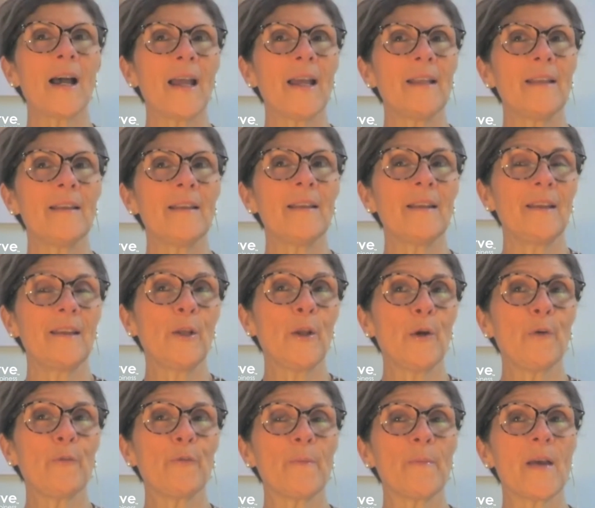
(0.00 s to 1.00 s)
And,
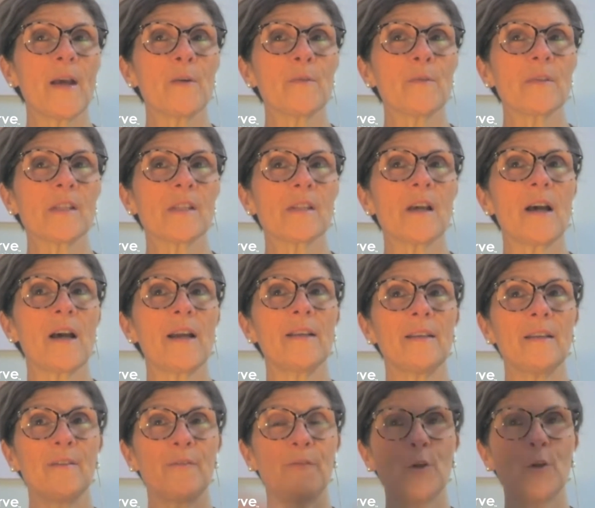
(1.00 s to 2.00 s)
from the outside, and if you